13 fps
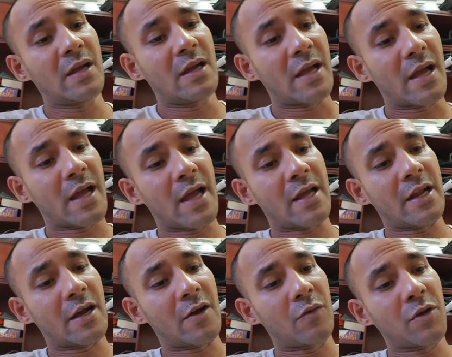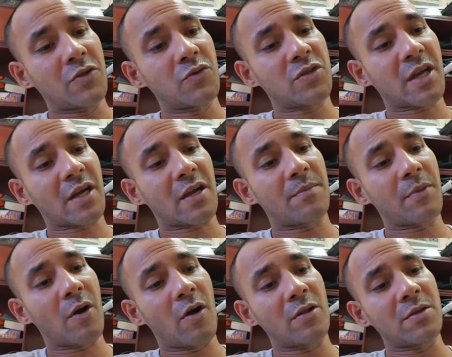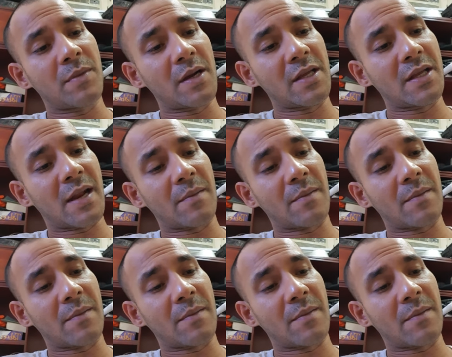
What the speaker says: and when you check up all the money that I'm